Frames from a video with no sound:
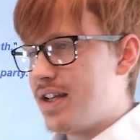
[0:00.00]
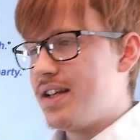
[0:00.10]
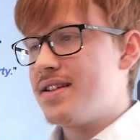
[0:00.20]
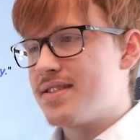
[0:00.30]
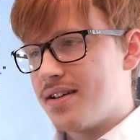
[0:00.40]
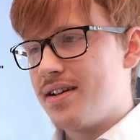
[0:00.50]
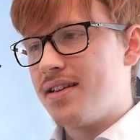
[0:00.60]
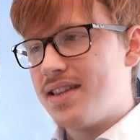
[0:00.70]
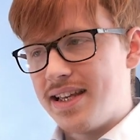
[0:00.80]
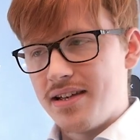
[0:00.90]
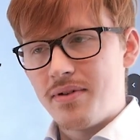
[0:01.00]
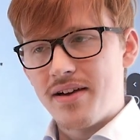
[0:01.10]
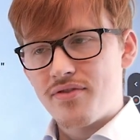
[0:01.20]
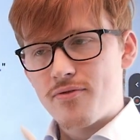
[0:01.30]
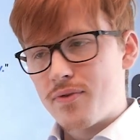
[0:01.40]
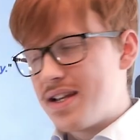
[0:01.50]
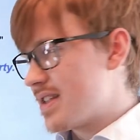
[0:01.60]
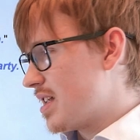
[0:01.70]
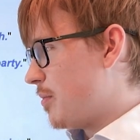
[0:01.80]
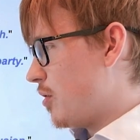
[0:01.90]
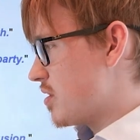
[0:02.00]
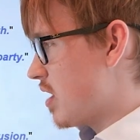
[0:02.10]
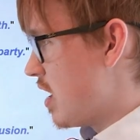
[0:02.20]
easily. We have 3 syllables.